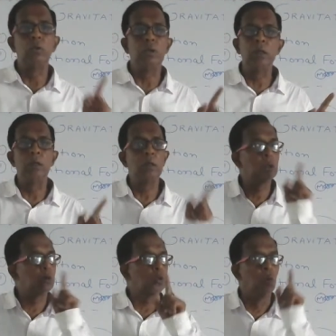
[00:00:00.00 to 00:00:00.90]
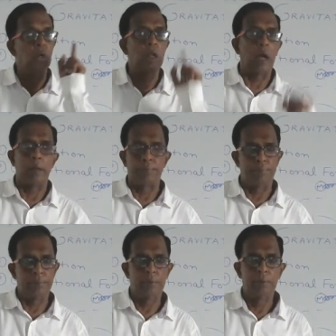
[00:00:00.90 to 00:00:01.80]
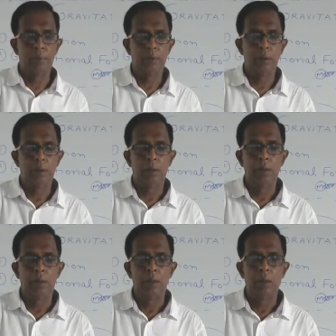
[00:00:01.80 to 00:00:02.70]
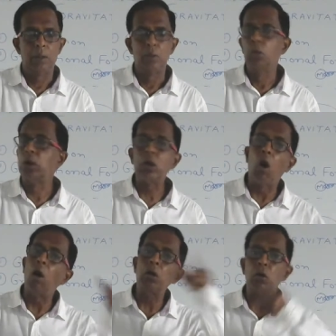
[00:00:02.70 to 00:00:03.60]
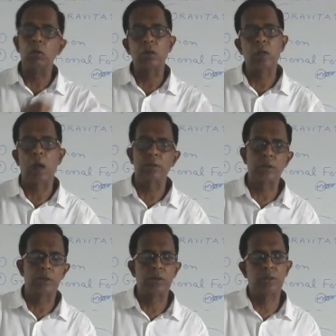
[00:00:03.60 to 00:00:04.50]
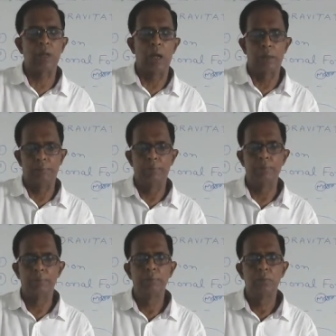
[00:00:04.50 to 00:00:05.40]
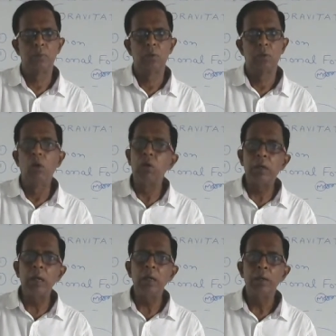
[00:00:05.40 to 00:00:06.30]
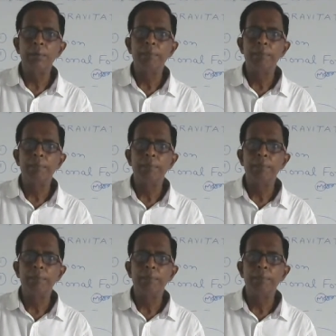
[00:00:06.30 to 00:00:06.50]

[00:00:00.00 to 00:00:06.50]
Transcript: routine school diet. You recall your classes time. Okay.